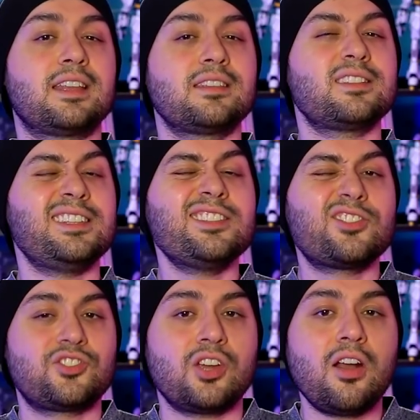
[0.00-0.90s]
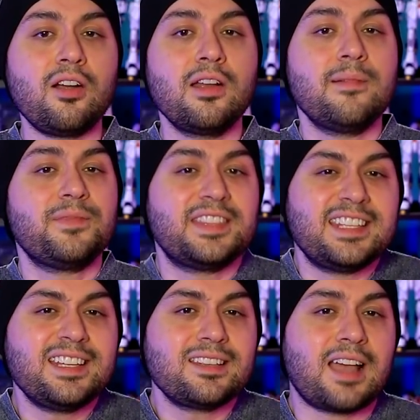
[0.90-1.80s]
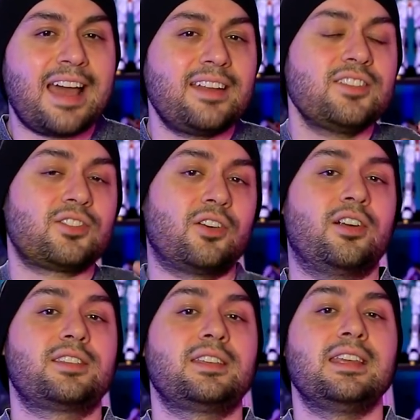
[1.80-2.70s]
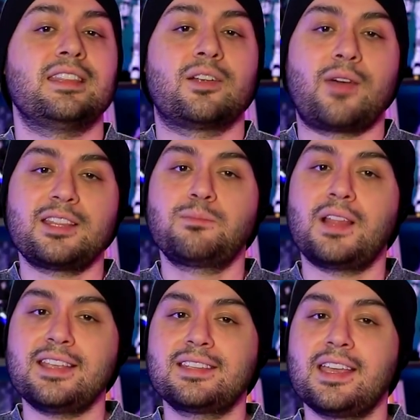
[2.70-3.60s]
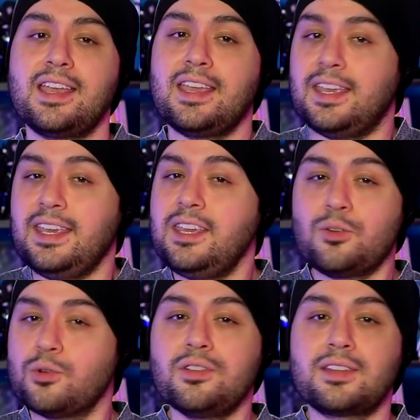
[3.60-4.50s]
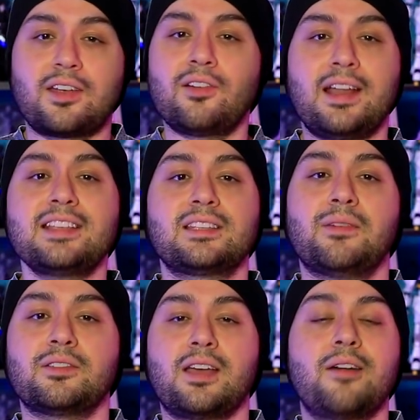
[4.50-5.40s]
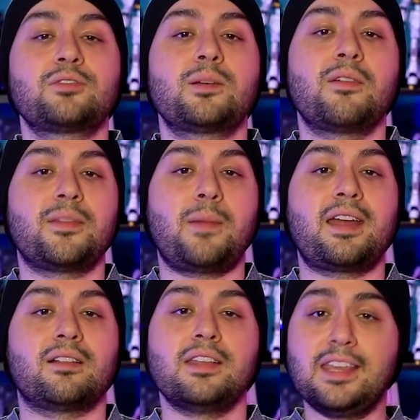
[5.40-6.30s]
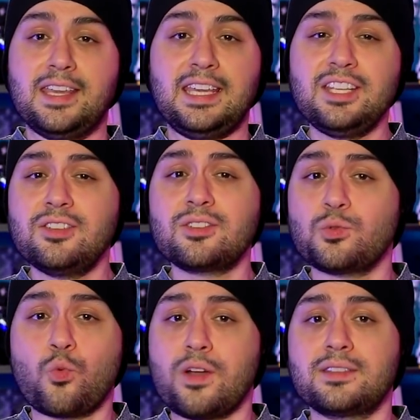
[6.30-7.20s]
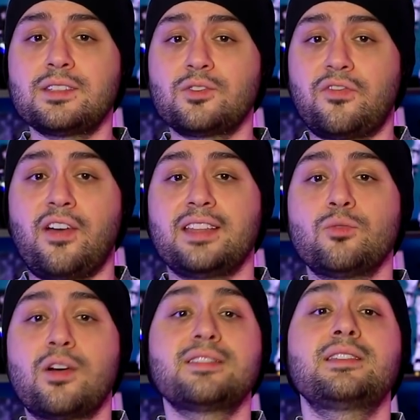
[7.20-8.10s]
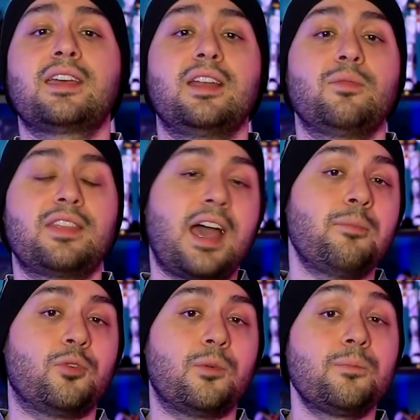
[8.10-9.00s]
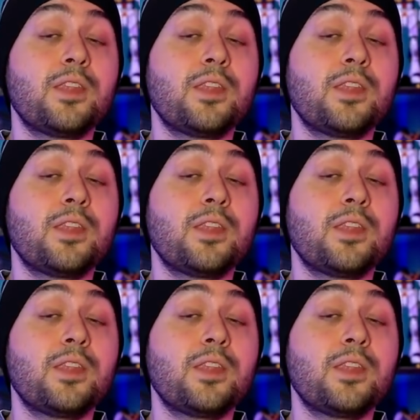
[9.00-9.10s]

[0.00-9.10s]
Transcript: that since Char didn't have his heart in the right place, he couldn't care less about the outcome of the battle. He just wanted to fight once again with Amuro.